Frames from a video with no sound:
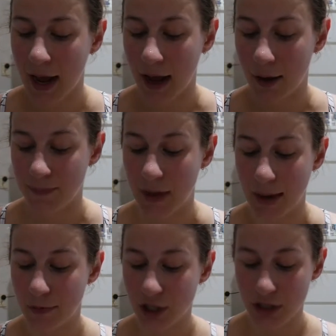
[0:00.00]

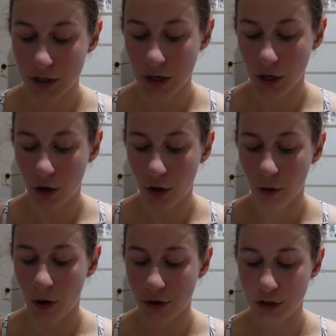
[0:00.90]
I'm just gonna
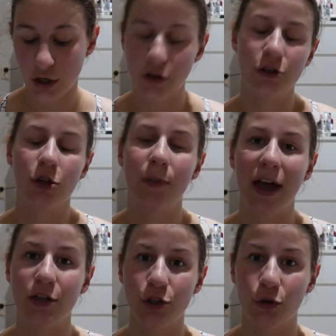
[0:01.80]
go onto YouTube
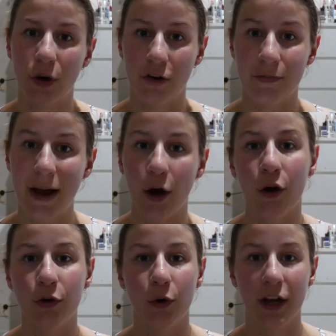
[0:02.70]
and do one of my
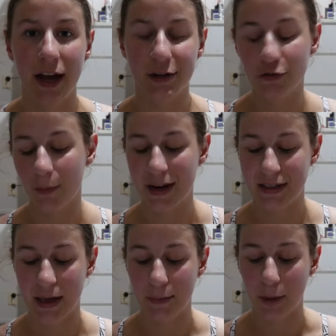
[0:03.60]
own workouts from my
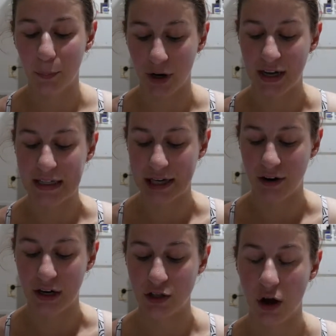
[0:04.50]
summer body
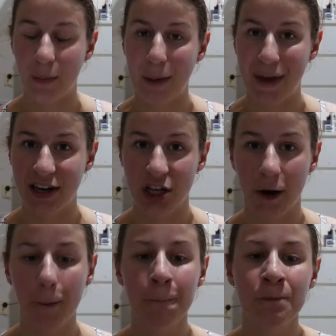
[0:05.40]
series on my main channel.